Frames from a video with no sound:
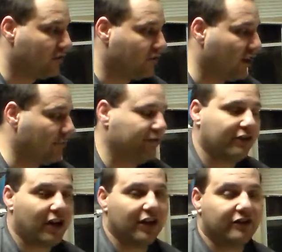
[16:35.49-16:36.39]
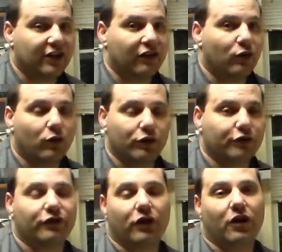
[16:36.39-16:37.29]
Zombicide's not the one
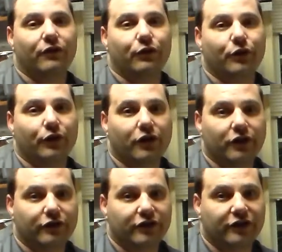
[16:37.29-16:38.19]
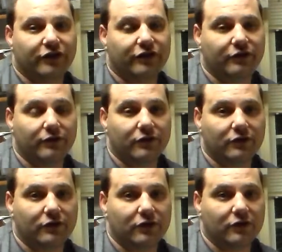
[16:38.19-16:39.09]
to start off with, because it's
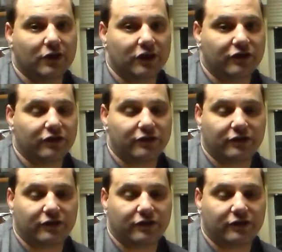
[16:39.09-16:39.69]
like